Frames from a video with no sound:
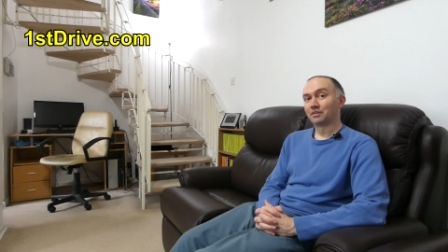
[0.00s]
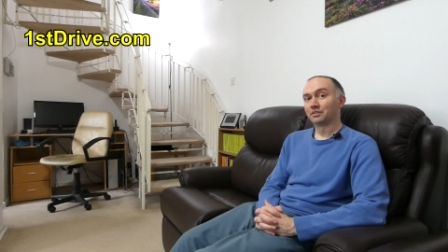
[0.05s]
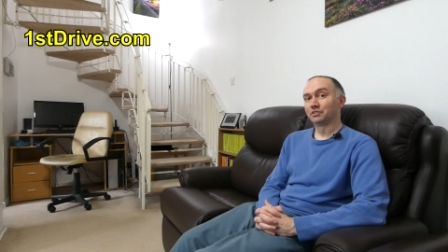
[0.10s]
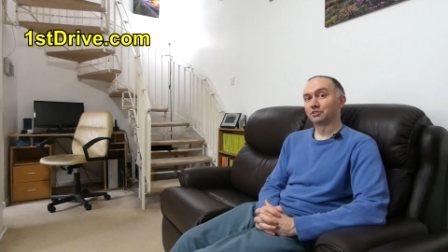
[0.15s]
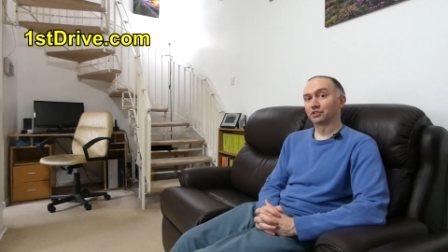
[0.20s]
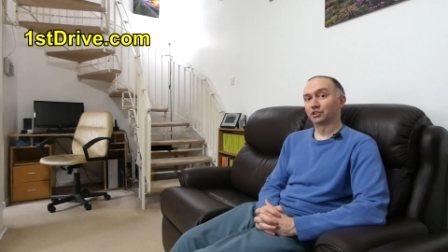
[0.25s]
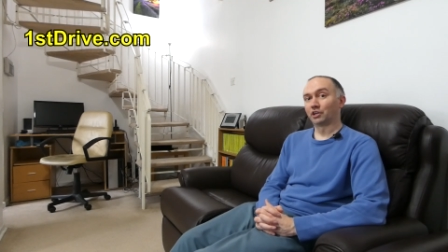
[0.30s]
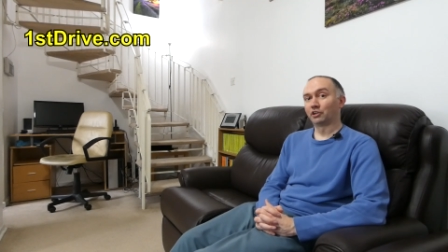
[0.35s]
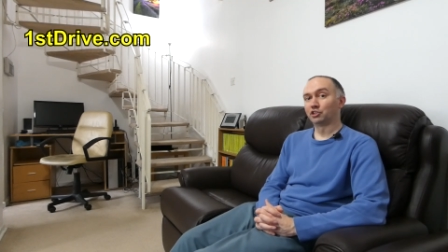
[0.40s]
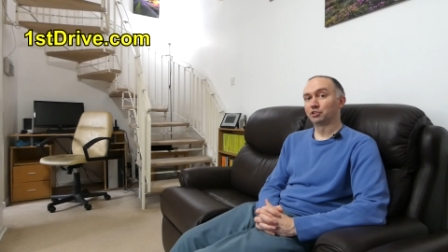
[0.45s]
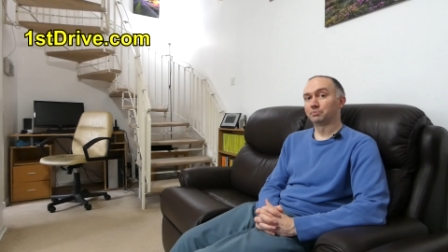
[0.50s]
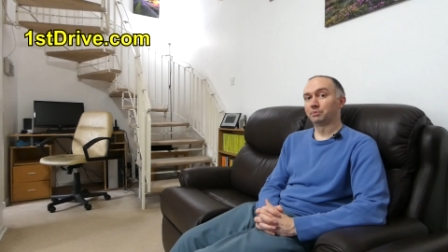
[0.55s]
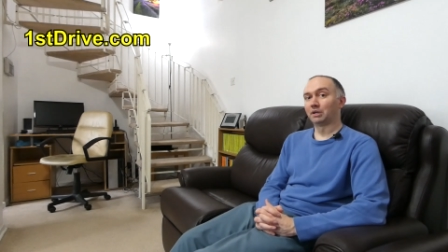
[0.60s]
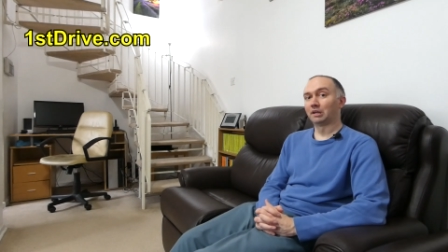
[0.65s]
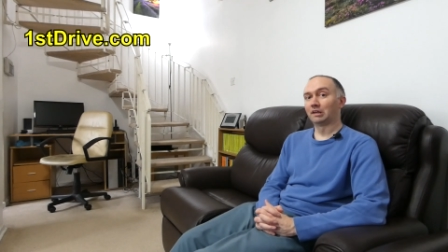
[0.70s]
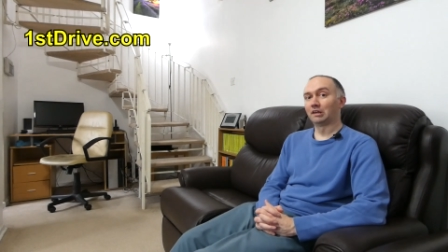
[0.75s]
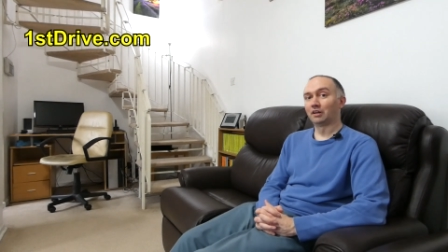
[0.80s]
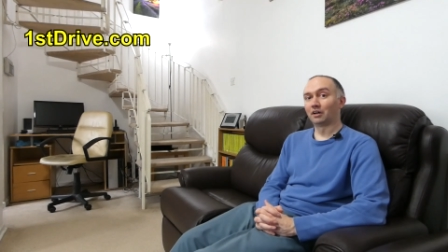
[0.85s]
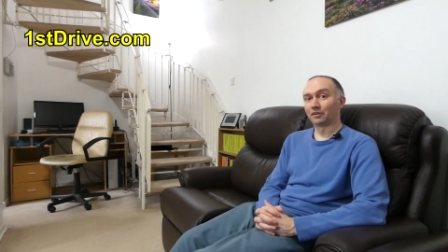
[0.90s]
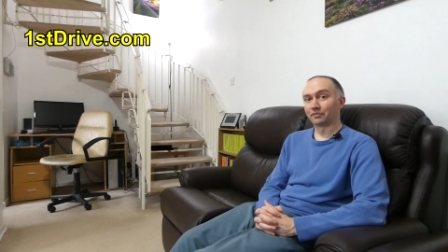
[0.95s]
There's going to be a
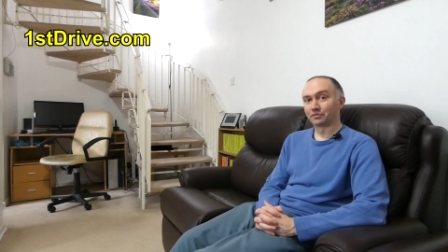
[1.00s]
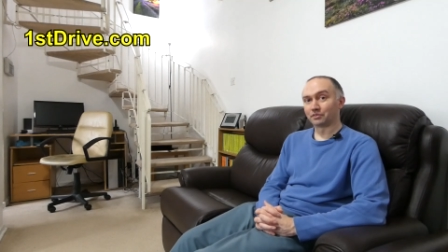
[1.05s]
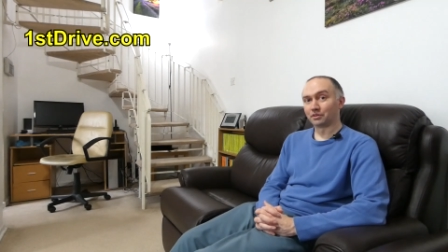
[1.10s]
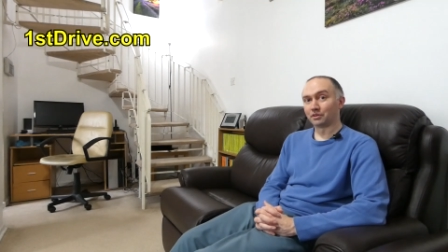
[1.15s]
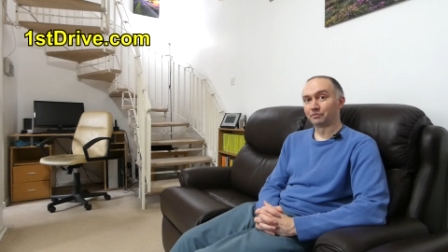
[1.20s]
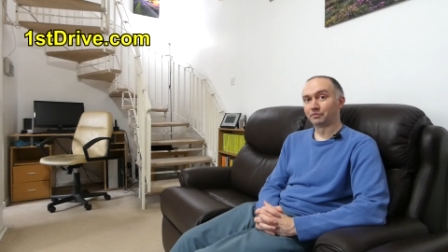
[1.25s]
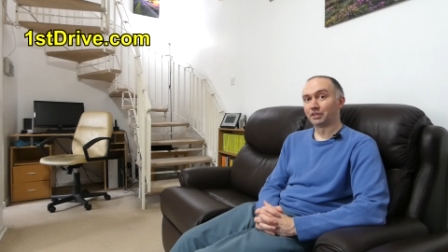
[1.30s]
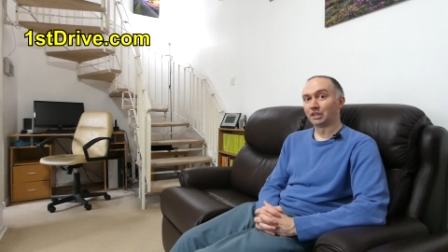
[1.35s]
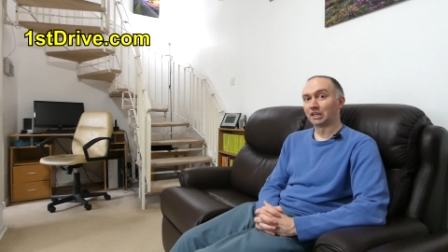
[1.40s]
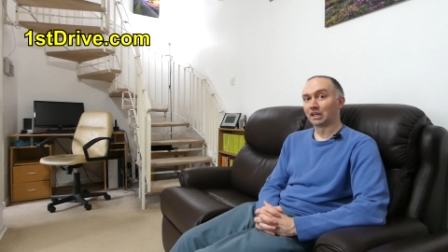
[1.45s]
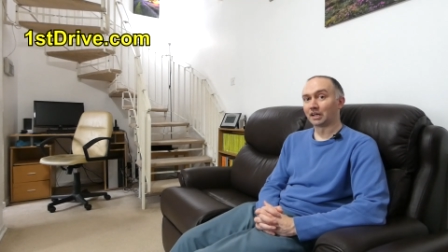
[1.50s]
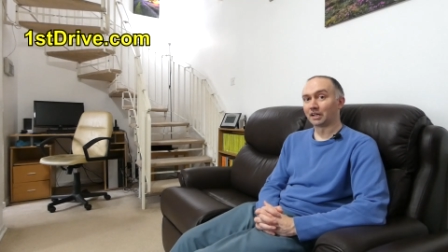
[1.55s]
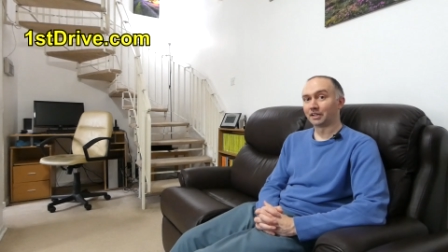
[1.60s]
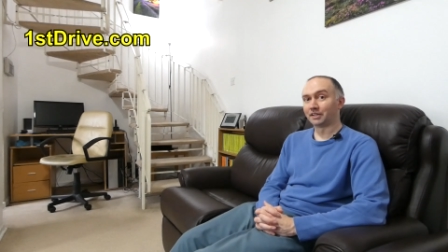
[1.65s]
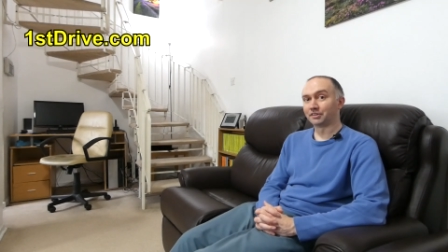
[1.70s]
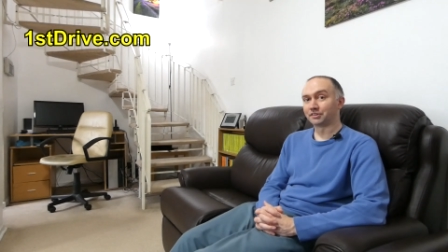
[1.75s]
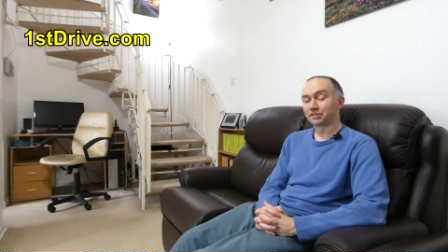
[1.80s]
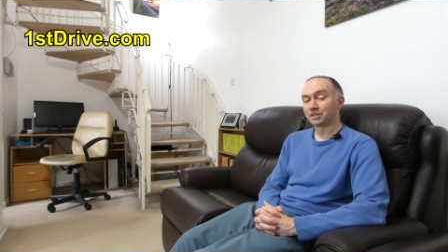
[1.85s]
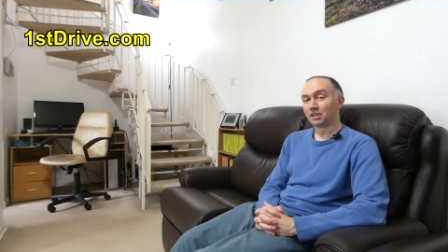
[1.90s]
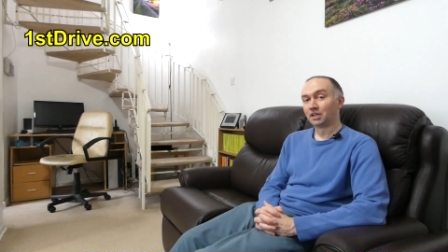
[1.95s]
lot of
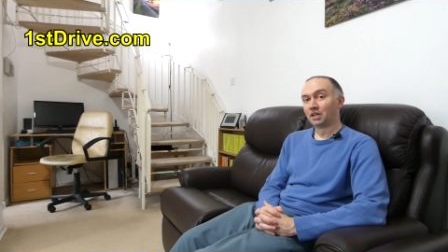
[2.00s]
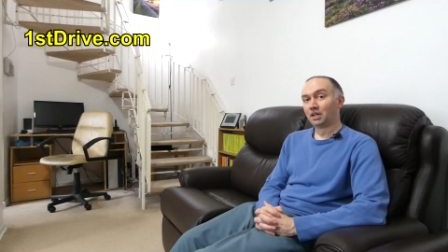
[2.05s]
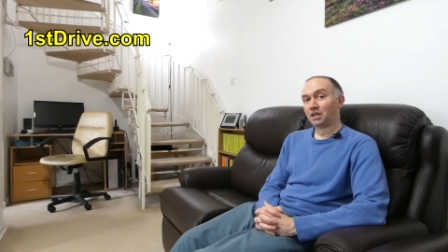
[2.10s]
delays.